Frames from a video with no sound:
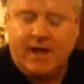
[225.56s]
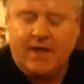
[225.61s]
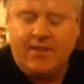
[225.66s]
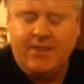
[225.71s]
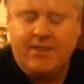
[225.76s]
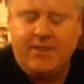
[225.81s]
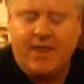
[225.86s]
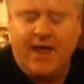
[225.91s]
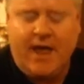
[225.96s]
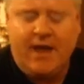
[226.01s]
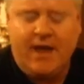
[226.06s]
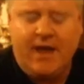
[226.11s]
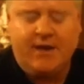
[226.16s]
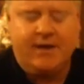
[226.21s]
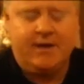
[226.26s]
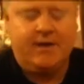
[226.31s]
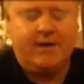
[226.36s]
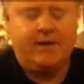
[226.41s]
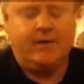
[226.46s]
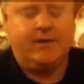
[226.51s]
and
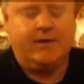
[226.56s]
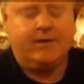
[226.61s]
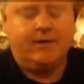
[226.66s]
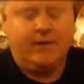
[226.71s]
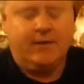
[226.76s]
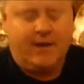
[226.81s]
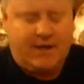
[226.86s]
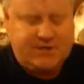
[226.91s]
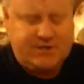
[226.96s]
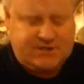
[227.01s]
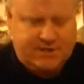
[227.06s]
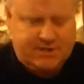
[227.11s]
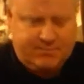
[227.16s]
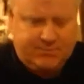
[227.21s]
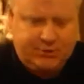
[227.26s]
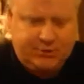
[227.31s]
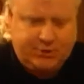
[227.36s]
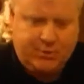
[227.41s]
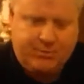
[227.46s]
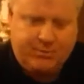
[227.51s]
then I
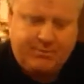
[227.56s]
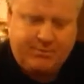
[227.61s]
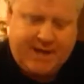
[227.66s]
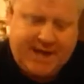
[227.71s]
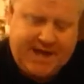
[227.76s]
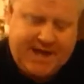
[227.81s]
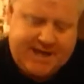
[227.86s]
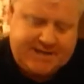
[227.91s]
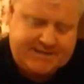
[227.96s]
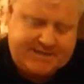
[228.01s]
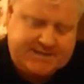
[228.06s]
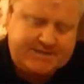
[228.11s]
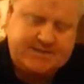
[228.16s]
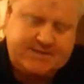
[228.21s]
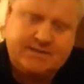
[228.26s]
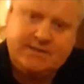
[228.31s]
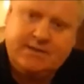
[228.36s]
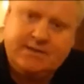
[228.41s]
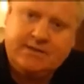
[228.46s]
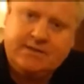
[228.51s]
simply do a pass.
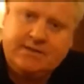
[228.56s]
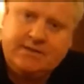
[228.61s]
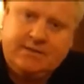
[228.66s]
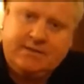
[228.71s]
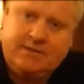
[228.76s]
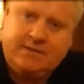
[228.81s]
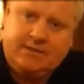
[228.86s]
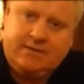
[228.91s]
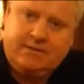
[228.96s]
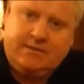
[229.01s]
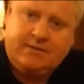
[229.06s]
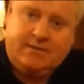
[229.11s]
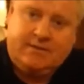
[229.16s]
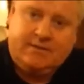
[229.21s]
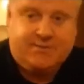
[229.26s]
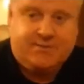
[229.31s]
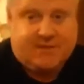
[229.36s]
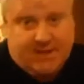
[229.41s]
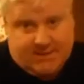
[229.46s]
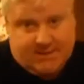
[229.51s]

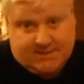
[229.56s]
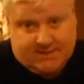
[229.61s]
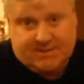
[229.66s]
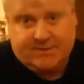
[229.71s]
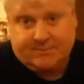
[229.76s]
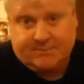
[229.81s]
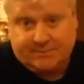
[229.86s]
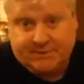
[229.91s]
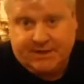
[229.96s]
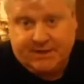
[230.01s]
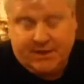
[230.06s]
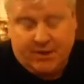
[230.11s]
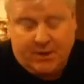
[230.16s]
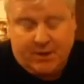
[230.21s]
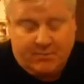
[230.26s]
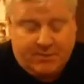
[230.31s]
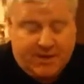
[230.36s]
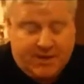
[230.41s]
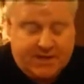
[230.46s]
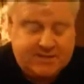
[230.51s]
I'm saying simply, I
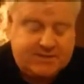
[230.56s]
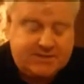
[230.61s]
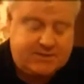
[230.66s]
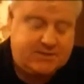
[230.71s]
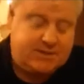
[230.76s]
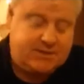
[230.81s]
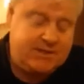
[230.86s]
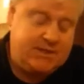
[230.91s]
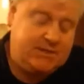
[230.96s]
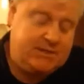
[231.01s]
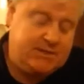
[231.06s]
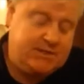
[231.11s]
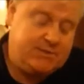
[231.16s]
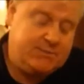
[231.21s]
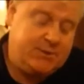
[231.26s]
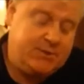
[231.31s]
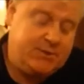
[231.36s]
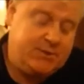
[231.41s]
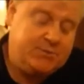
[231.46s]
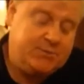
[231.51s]
know a pass is not easy
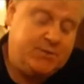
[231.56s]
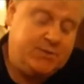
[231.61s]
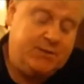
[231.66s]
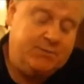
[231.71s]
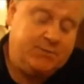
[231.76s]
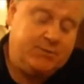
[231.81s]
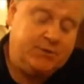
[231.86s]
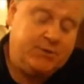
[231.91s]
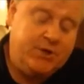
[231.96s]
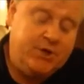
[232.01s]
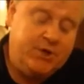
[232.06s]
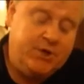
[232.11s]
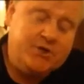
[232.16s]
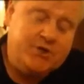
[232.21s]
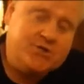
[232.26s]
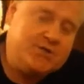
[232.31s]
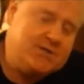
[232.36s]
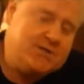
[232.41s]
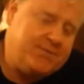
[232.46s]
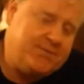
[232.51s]
to most people.
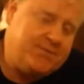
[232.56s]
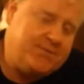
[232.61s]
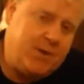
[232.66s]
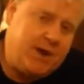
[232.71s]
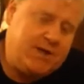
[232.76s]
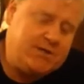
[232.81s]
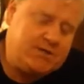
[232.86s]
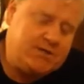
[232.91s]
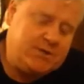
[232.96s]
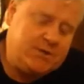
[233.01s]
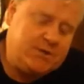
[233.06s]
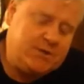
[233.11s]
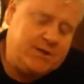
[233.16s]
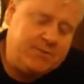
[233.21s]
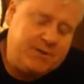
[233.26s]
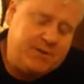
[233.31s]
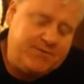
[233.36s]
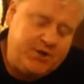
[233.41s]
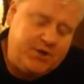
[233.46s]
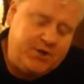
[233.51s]
So there's different ways of
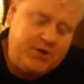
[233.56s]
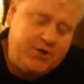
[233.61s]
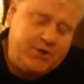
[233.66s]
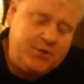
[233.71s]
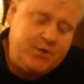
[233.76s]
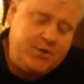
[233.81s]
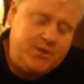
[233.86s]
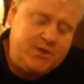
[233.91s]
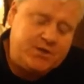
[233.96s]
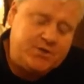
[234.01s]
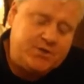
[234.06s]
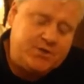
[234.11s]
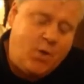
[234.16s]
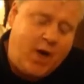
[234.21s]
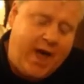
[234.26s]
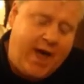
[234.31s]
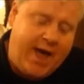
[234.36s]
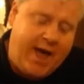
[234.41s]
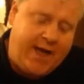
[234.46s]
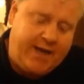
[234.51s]
doing it, but if you're going to do it this
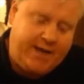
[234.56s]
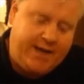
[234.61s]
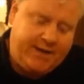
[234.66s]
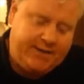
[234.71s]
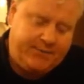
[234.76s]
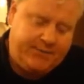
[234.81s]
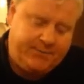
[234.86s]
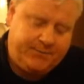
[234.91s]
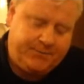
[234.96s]
way,